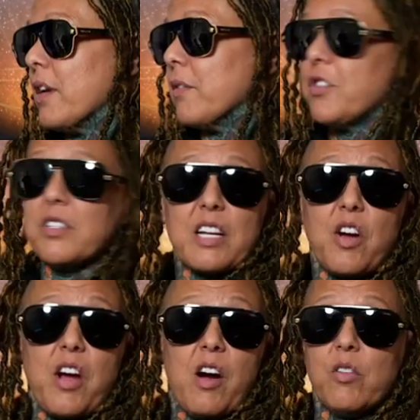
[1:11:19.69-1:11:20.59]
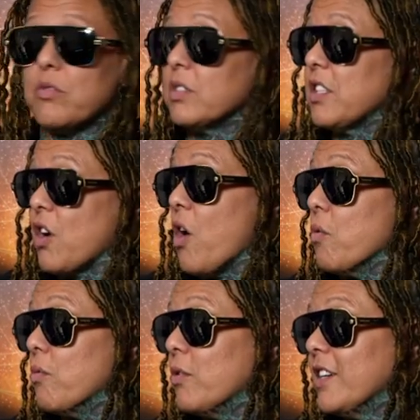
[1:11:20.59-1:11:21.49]
and she's like, oh, wow, let's go.
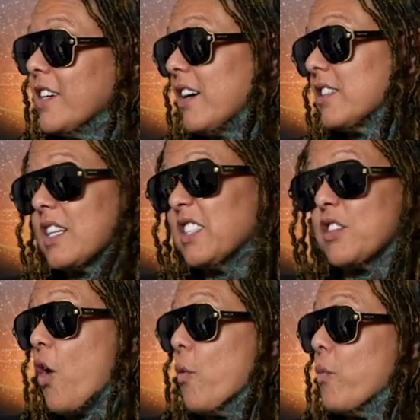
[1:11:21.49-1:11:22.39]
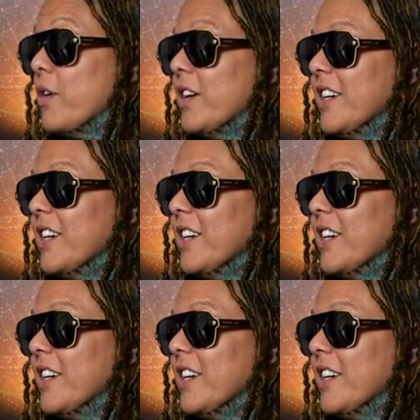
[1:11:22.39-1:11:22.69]
I was like, let's go.